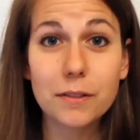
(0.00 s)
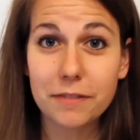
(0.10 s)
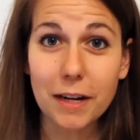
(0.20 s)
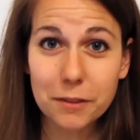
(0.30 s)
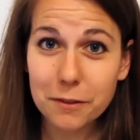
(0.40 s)
I
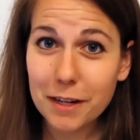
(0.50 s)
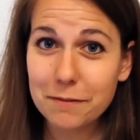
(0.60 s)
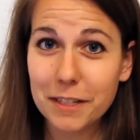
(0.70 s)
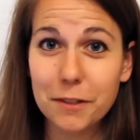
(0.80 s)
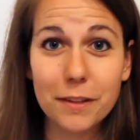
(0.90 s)
found a
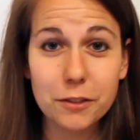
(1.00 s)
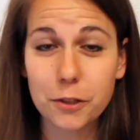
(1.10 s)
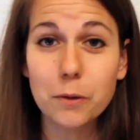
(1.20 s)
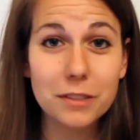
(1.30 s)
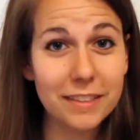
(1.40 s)
great venue that
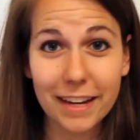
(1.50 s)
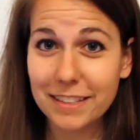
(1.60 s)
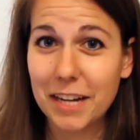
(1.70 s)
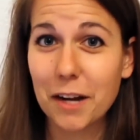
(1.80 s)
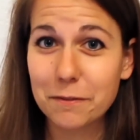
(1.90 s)
chose a day
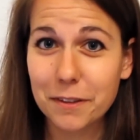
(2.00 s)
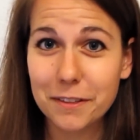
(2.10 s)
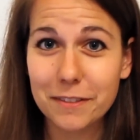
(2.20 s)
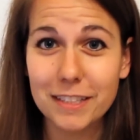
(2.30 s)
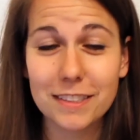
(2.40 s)
and time for
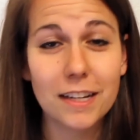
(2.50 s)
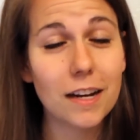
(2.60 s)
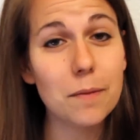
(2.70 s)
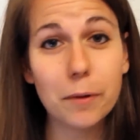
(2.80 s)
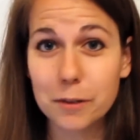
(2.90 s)
the event,
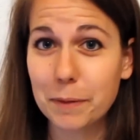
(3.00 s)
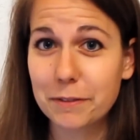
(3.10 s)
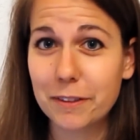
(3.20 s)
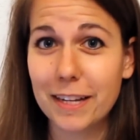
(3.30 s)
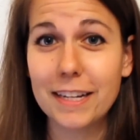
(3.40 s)
I booked
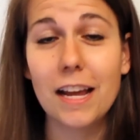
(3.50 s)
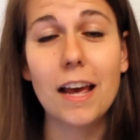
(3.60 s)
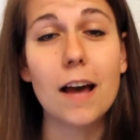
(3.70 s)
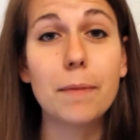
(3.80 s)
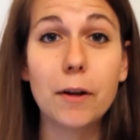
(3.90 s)
my flight,
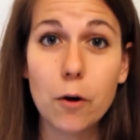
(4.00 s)
and my